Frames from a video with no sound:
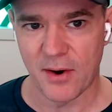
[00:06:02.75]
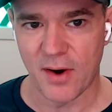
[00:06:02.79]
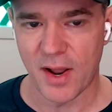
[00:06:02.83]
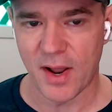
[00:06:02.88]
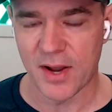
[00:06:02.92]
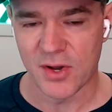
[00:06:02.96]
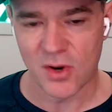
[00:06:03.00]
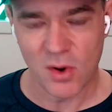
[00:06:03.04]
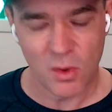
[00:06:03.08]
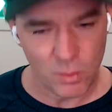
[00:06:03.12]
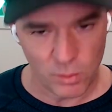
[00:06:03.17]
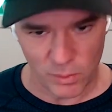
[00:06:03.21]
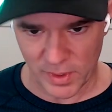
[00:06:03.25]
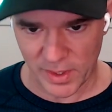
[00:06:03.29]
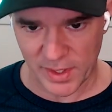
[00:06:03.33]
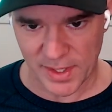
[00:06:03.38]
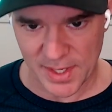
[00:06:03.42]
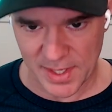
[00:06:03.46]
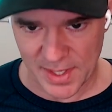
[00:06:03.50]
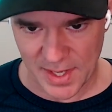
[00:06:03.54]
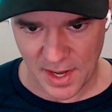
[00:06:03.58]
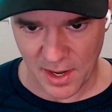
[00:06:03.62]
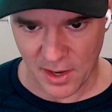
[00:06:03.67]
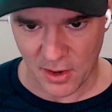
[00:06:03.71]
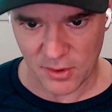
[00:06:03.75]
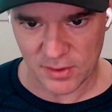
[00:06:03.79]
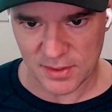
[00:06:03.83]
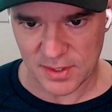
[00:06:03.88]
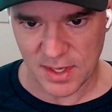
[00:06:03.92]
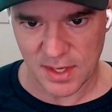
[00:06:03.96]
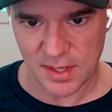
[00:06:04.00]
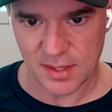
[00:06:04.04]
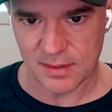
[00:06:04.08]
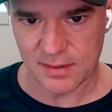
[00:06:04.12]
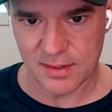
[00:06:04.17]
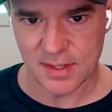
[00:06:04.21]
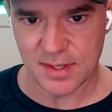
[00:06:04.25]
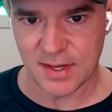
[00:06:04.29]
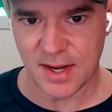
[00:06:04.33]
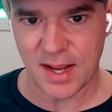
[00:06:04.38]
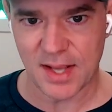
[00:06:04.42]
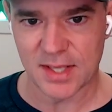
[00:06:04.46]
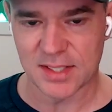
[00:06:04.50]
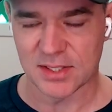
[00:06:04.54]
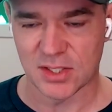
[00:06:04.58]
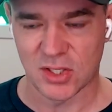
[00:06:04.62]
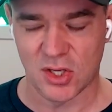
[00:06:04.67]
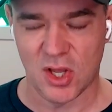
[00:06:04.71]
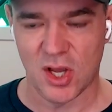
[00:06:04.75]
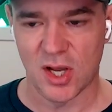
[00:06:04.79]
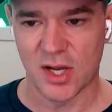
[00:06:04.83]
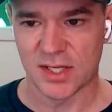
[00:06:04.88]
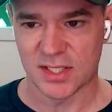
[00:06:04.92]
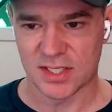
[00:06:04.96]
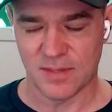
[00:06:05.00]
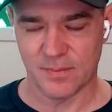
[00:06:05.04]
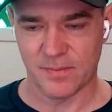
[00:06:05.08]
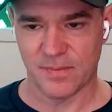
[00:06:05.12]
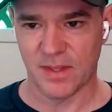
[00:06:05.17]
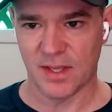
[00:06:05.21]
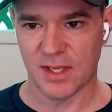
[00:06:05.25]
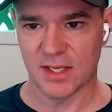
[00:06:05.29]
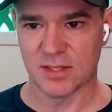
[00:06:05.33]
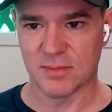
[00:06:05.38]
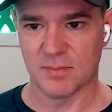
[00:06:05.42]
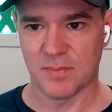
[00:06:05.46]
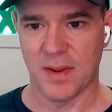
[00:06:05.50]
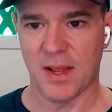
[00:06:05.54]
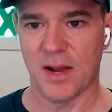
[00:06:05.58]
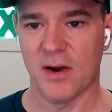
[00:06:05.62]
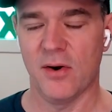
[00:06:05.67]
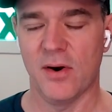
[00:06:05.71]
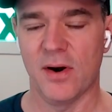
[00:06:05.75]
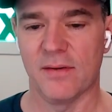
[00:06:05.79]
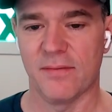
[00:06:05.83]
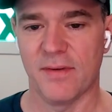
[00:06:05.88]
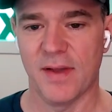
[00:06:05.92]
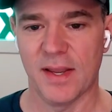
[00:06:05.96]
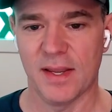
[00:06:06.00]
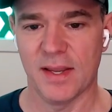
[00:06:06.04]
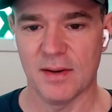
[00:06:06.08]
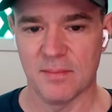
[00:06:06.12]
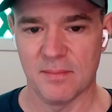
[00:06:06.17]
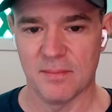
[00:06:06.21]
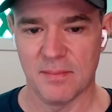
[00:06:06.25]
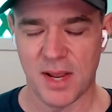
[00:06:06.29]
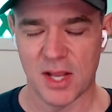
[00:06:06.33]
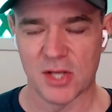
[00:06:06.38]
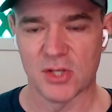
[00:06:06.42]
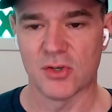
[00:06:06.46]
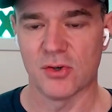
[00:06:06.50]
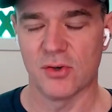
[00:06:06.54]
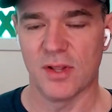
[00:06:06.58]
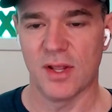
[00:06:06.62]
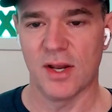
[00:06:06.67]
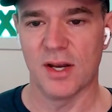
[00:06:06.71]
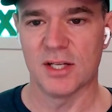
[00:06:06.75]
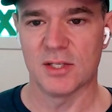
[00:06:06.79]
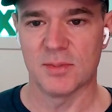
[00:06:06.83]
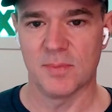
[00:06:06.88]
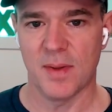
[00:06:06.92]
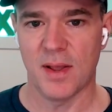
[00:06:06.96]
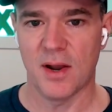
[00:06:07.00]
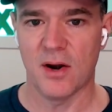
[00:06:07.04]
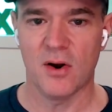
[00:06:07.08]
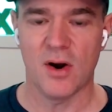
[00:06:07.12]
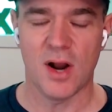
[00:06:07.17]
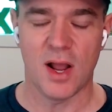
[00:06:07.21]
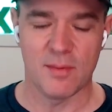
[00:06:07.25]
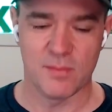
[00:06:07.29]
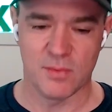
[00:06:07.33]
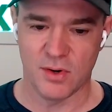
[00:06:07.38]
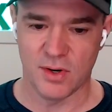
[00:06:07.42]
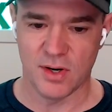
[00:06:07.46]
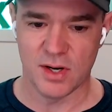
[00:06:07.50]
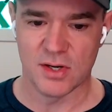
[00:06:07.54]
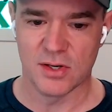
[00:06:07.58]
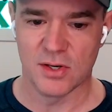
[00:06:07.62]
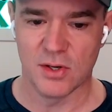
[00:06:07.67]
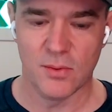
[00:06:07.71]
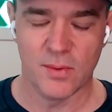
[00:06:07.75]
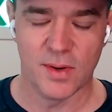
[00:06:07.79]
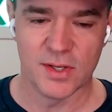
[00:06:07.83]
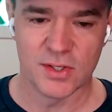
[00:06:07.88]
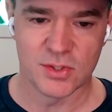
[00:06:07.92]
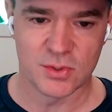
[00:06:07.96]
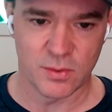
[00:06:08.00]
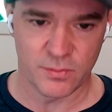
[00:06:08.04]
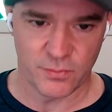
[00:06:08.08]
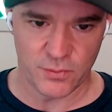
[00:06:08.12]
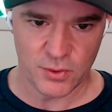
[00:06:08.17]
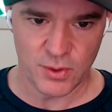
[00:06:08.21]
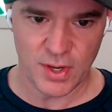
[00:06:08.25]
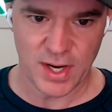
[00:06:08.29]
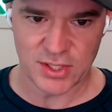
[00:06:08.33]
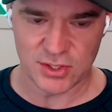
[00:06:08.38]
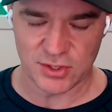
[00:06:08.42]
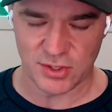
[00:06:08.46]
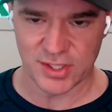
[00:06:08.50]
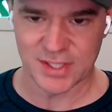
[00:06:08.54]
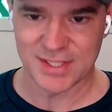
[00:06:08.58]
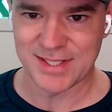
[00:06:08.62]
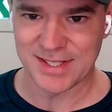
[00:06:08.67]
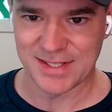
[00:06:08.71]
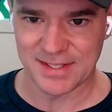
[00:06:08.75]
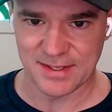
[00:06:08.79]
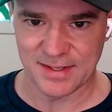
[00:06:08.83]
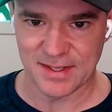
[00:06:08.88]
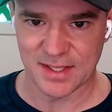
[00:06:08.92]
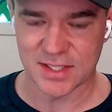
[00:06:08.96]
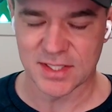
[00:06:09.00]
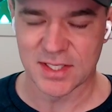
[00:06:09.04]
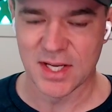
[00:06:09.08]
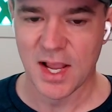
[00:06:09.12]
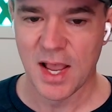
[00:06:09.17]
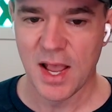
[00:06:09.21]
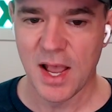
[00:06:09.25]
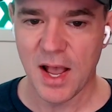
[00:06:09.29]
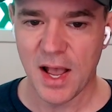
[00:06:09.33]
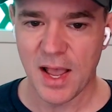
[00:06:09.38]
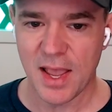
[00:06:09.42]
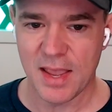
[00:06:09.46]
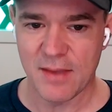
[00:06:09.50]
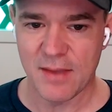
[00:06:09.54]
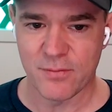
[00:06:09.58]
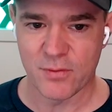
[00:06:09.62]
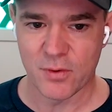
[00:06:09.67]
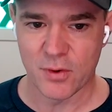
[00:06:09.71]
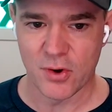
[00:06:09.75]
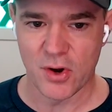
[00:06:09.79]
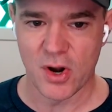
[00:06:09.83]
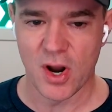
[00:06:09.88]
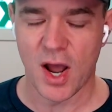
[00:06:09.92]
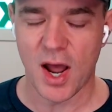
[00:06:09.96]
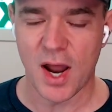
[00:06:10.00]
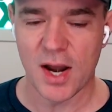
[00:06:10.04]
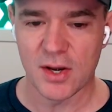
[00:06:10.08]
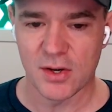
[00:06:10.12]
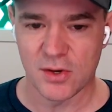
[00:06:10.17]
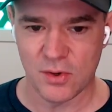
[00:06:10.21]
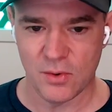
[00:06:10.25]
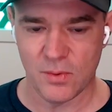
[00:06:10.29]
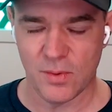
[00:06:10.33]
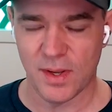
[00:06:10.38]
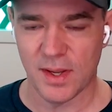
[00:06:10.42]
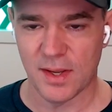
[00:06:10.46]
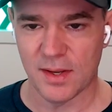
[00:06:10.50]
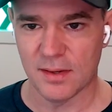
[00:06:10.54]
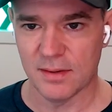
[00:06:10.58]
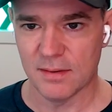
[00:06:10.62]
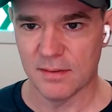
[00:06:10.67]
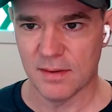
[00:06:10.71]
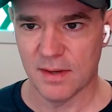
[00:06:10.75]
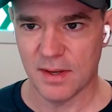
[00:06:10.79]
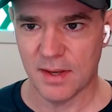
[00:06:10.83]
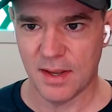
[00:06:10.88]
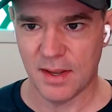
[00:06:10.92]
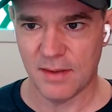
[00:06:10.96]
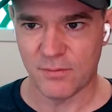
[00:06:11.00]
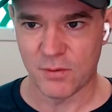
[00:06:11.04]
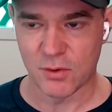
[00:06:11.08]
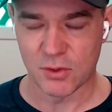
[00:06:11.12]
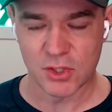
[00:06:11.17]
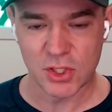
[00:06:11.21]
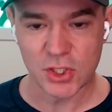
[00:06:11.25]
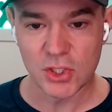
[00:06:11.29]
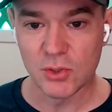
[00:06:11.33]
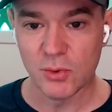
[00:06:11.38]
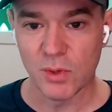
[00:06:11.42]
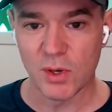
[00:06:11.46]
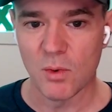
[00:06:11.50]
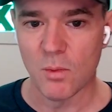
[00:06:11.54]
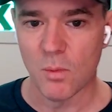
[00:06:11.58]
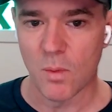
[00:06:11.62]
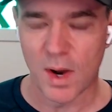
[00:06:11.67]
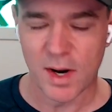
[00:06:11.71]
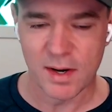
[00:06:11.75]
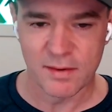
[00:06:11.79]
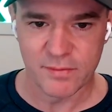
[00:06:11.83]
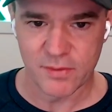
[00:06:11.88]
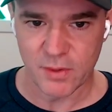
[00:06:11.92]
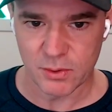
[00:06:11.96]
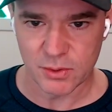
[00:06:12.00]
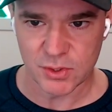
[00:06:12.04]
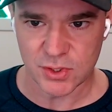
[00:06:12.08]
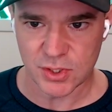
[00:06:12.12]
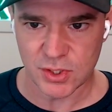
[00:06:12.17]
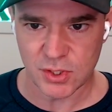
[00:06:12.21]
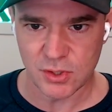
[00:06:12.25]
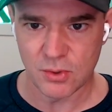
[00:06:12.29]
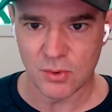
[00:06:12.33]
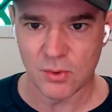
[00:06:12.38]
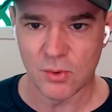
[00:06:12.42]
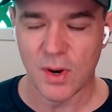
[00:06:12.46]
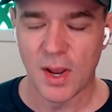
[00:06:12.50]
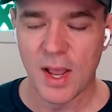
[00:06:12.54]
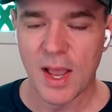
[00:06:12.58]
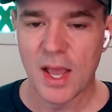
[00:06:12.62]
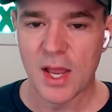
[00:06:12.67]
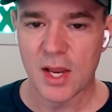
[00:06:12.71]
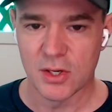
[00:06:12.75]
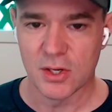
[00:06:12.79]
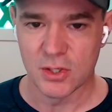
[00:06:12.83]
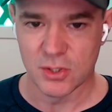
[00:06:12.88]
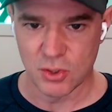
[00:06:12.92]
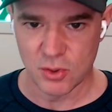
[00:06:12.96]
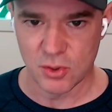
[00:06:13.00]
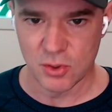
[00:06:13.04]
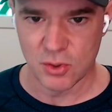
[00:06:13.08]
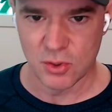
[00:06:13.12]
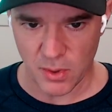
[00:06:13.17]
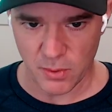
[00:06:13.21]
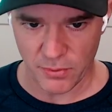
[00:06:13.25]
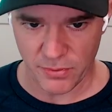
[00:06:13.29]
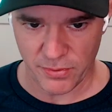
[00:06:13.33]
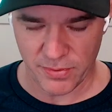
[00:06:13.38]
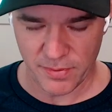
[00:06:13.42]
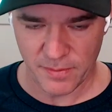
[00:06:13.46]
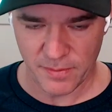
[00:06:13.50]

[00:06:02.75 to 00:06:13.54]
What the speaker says: I don't really care at the end of the day, as long as something is better. And if I can measure that it's better, I'm going to do it. And so if you guys are listening to this, if you're just doing one of those two, do both.